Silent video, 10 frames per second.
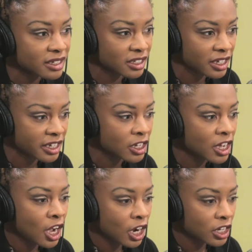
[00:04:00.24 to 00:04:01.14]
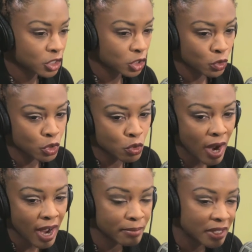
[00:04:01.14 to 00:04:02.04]
it. It it because you
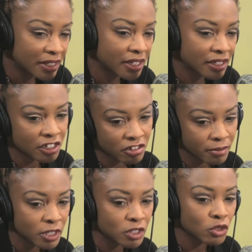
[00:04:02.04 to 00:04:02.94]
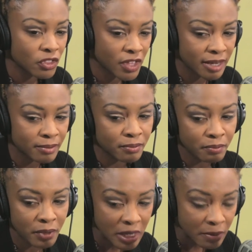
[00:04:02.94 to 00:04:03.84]
had BT in the Caribbean, so then
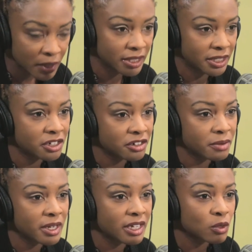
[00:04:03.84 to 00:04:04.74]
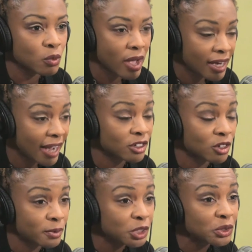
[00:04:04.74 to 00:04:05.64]
people in the Caribbean as well had
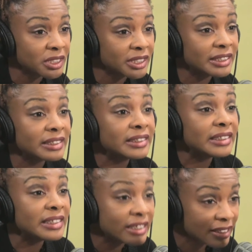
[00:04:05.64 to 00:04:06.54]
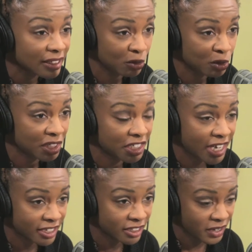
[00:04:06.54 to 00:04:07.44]
an opportunity to see St. Lucia
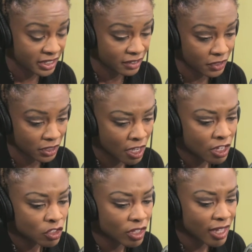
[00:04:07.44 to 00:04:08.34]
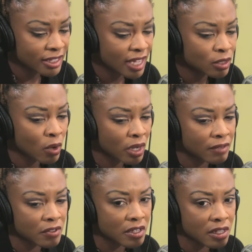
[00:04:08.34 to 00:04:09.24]
Jazz Festival. So that that's one
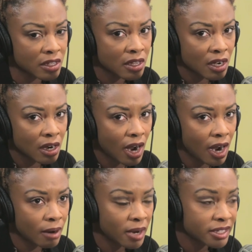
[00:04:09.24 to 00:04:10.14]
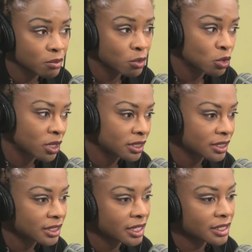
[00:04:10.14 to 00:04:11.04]
of the um, I suppose one
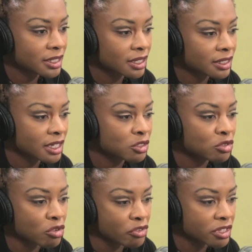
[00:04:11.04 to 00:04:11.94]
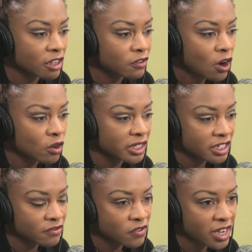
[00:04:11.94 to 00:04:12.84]
could say the success stories of how the
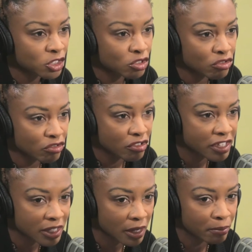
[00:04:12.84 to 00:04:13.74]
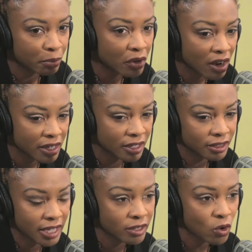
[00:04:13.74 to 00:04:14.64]
event tourism
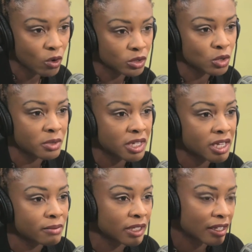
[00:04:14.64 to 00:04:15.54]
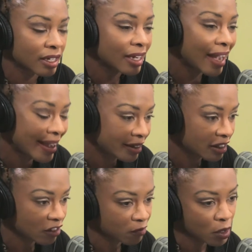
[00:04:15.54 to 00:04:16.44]
product hmm. then also became another
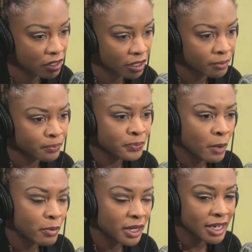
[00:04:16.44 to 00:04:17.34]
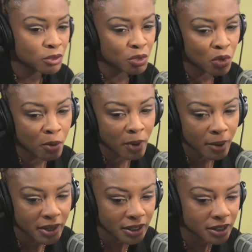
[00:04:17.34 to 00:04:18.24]
kind of product. But as we know,
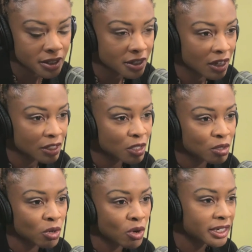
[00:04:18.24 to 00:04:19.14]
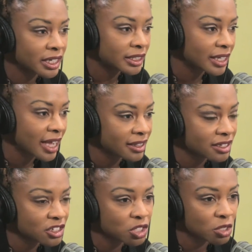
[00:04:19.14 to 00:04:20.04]
Barbados is not slow on it,
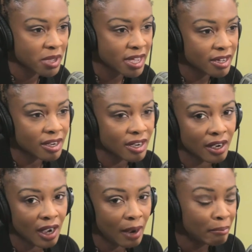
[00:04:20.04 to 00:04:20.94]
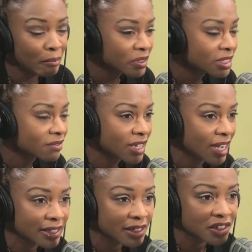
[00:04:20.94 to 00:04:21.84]
neither is Jamaica. Most of
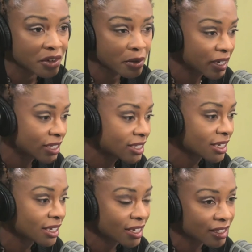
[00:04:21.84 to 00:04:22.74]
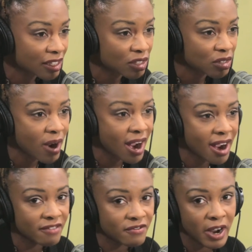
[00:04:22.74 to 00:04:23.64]
the islands in the Caribbean, in St. Kitts, you
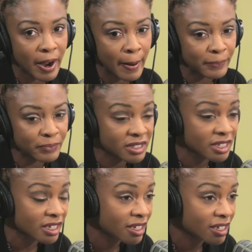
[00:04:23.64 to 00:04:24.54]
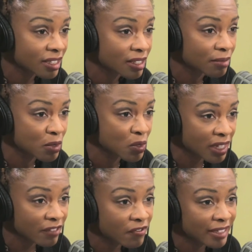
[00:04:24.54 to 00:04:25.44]
have um, the St. Kitts
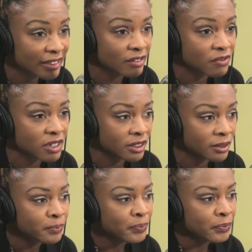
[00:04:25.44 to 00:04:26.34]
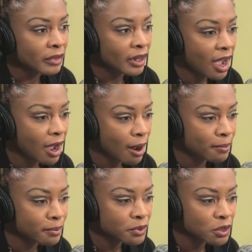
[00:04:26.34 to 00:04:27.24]
Music Festival.
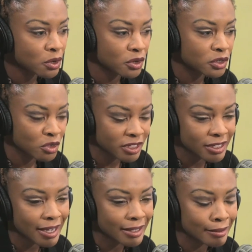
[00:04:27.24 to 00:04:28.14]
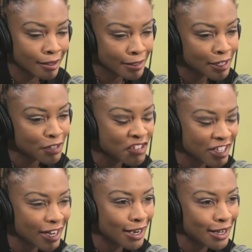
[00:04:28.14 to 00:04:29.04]
Um, so notice I did not say
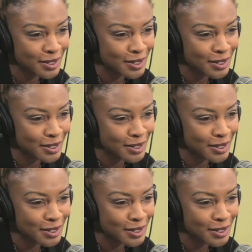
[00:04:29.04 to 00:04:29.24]
Trinidad